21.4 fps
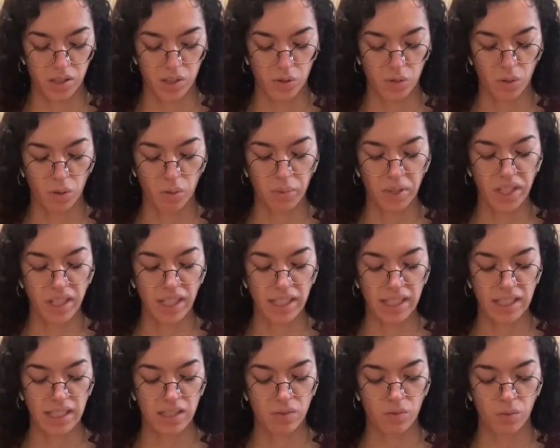So we'll
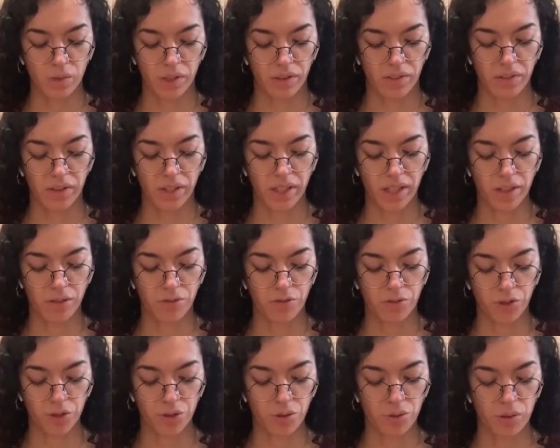begin with a
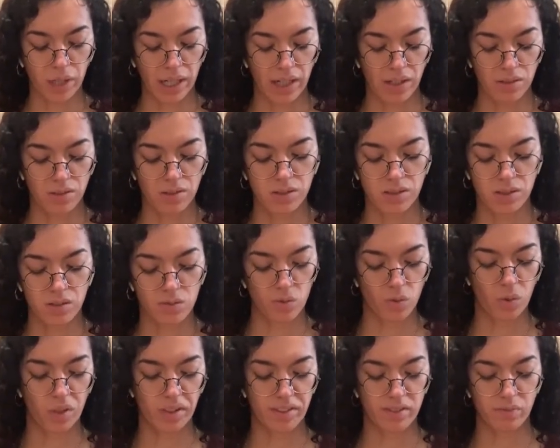few rounds of
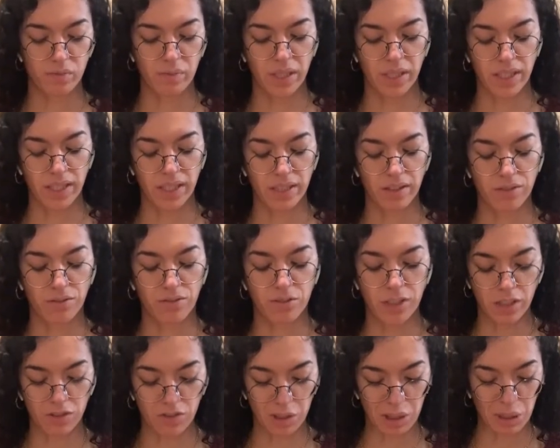one of my
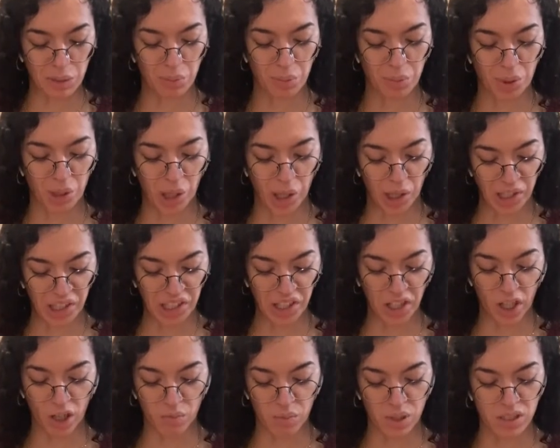favorite
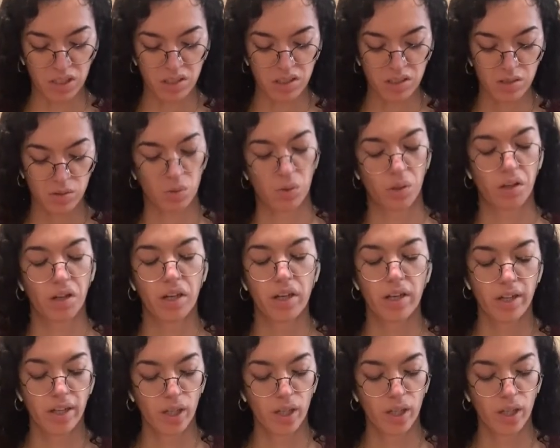pranayamas or